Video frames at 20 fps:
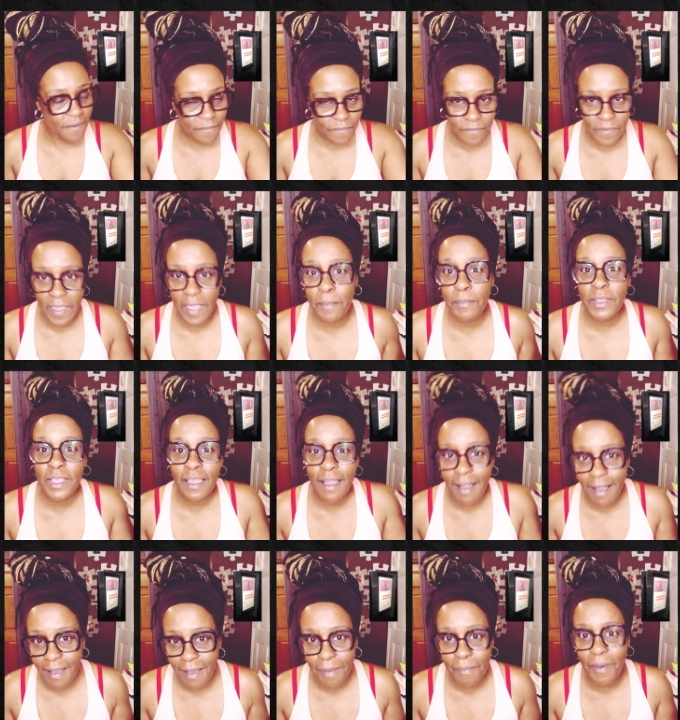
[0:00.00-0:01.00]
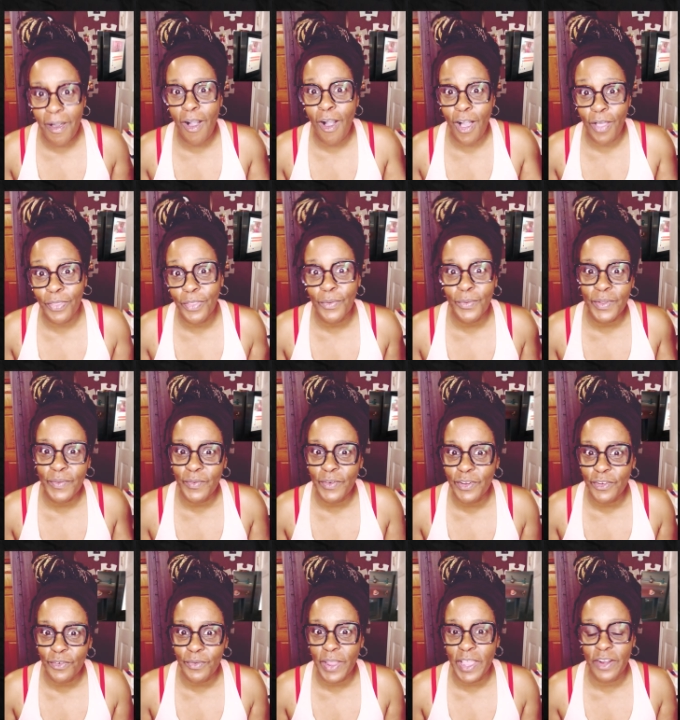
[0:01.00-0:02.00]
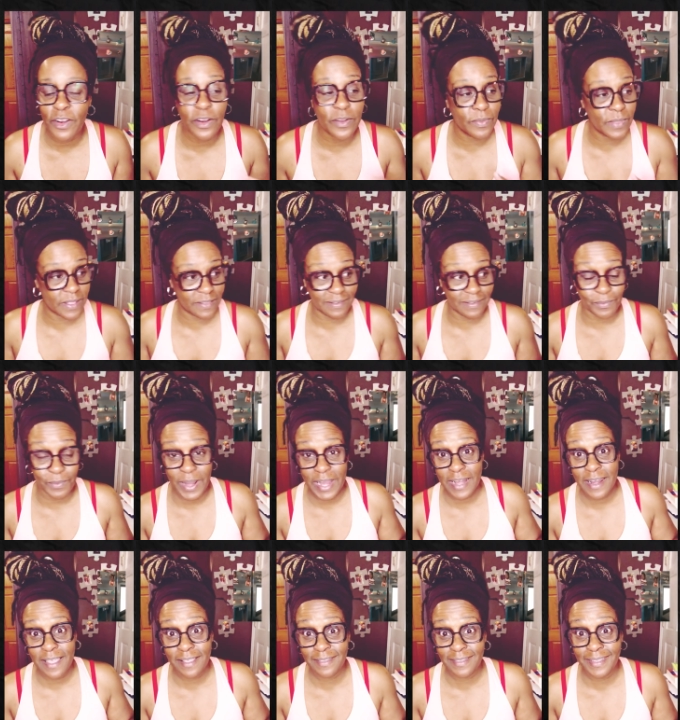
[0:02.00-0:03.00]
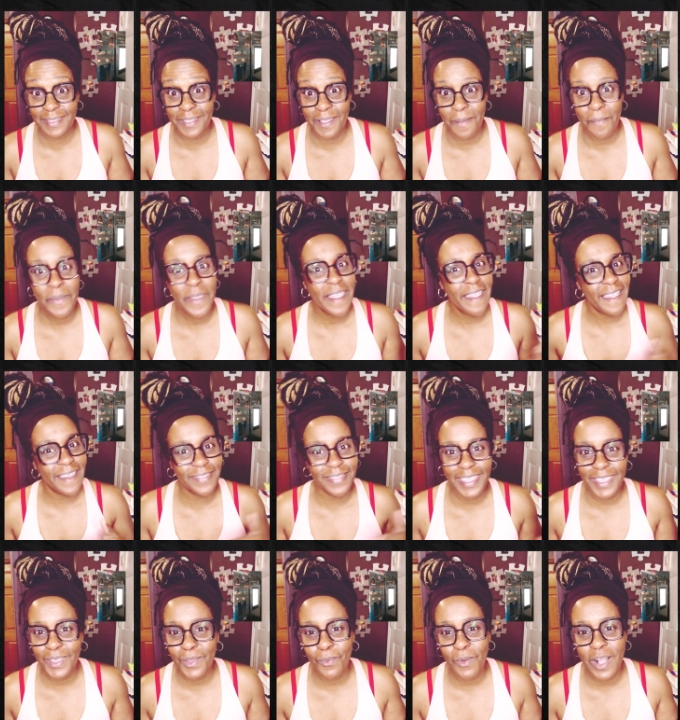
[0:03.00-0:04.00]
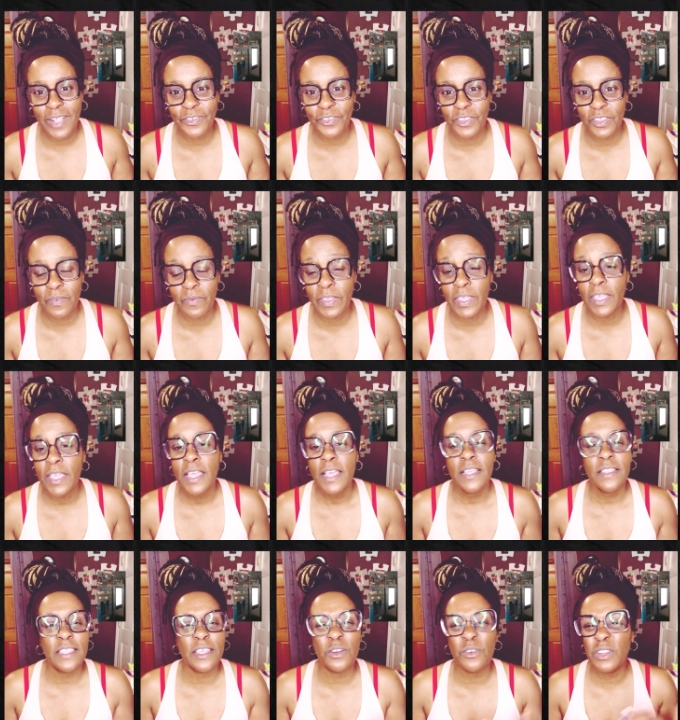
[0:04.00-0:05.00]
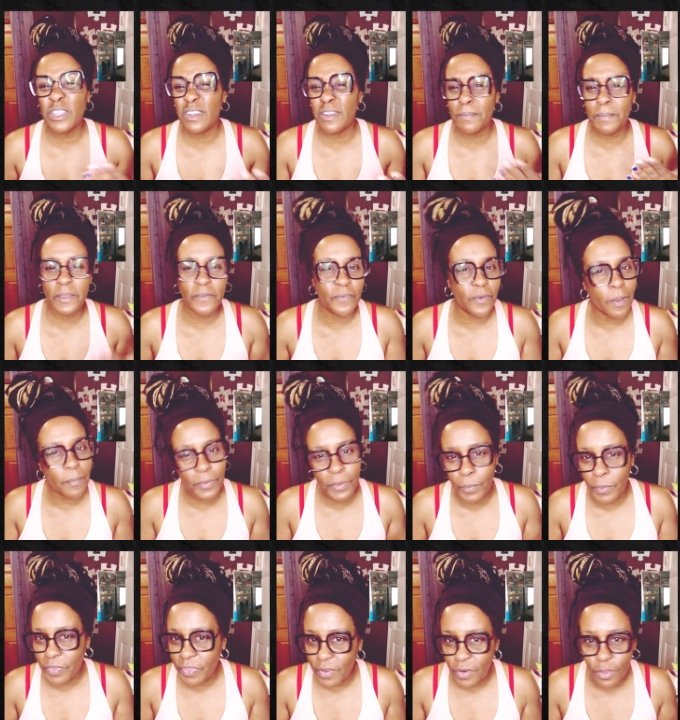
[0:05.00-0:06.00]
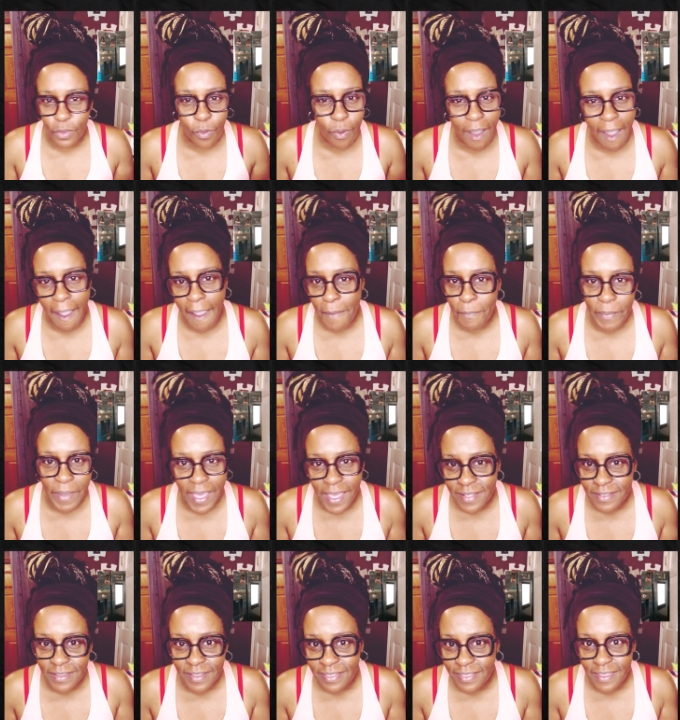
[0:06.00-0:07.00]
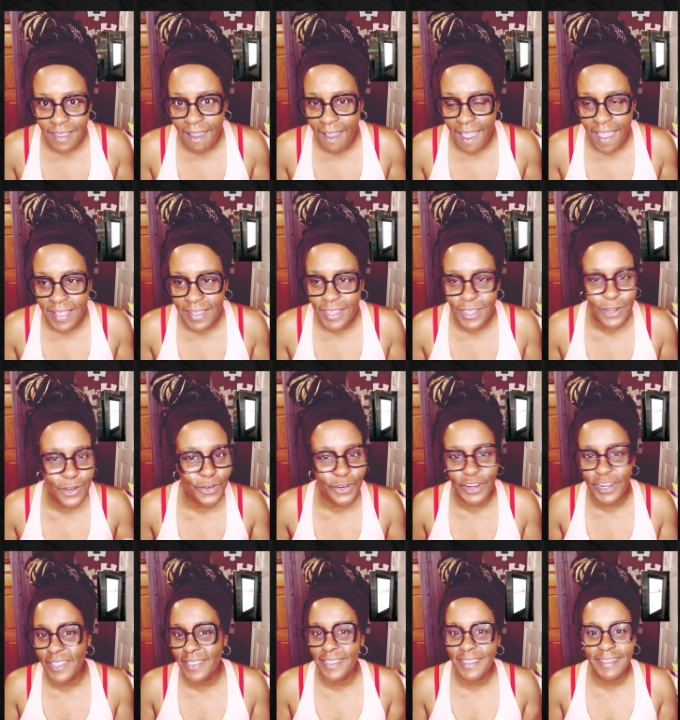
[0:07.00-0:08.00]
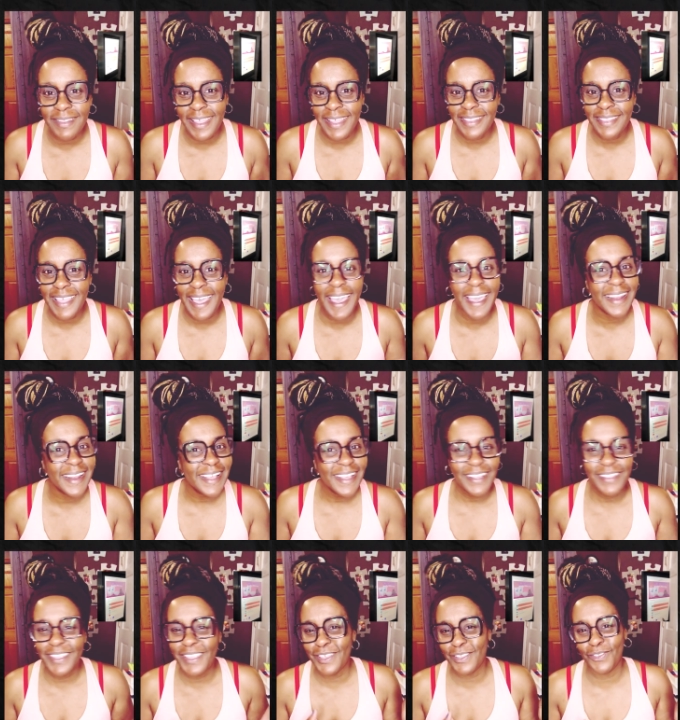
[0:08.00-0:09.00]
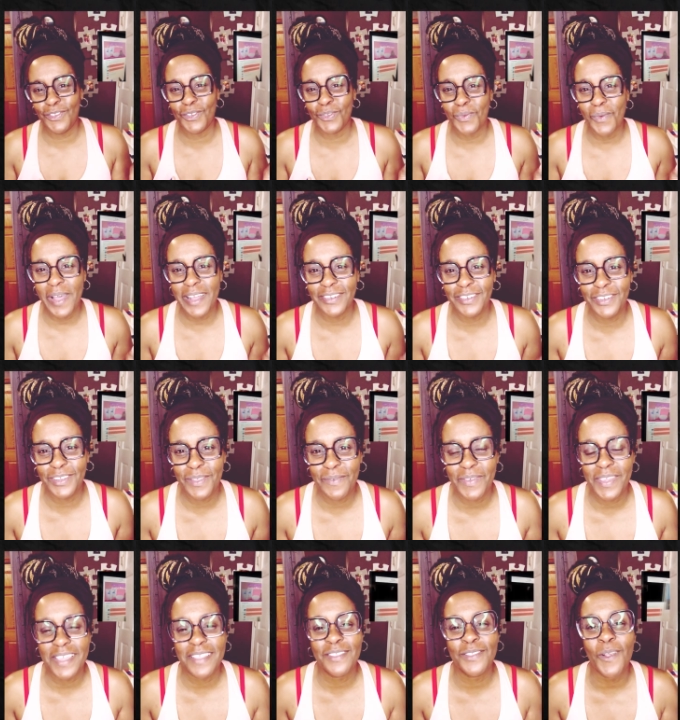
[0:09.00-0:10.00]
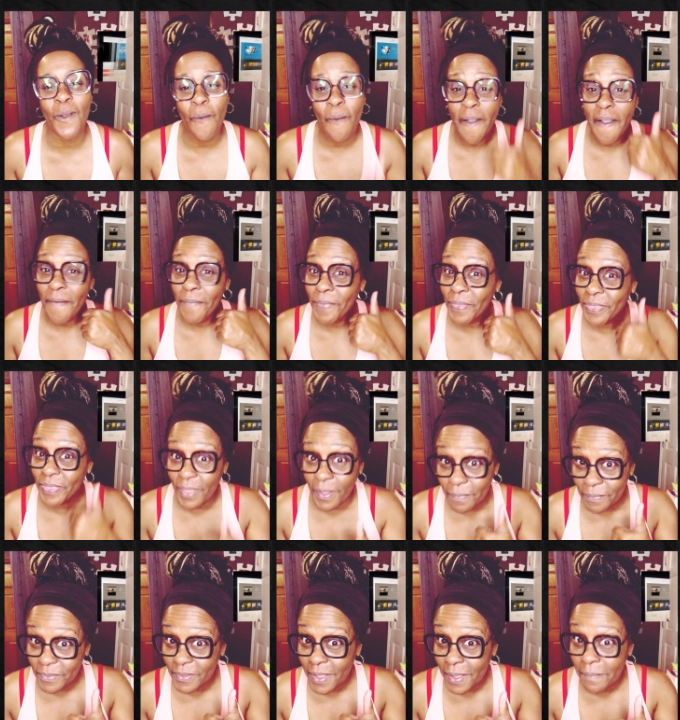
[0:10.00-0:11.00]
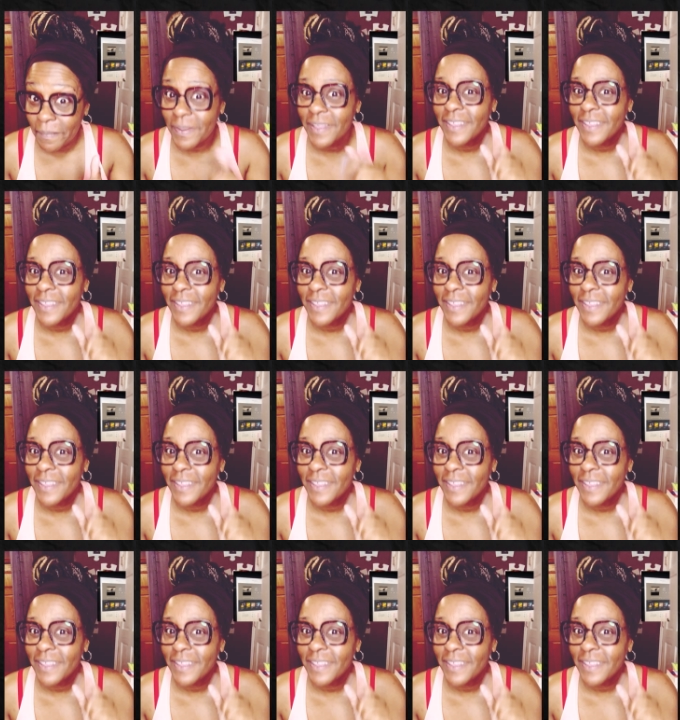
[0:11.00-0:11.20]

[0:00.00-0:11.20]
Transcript: family hub on the refrigerator that's right next to them, and they can watch TV. They don't need to be fumbling with their little iPads at the island or anything like that. They can just watch TV. So thumbs up